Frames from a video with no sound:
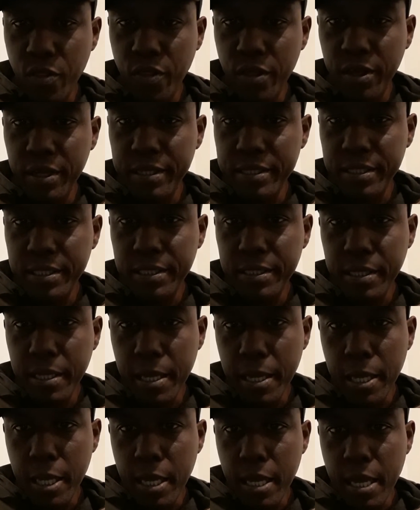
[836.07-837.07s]
things.
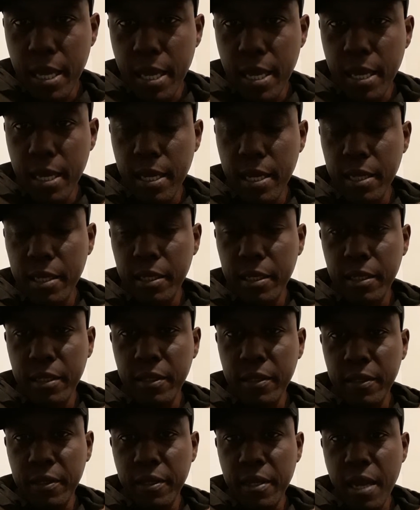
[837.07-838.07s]
And
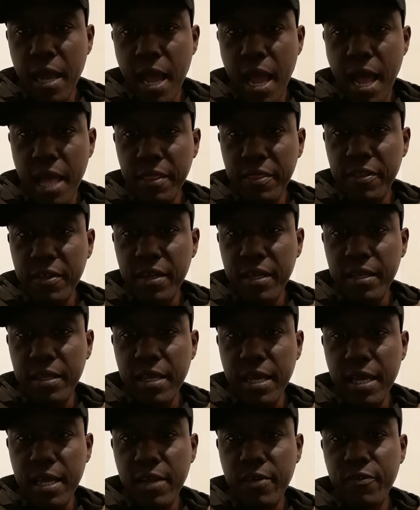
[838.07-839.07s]
I think
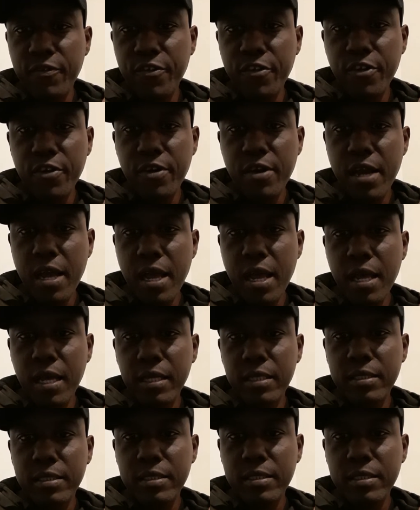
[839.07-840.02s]
that if you're not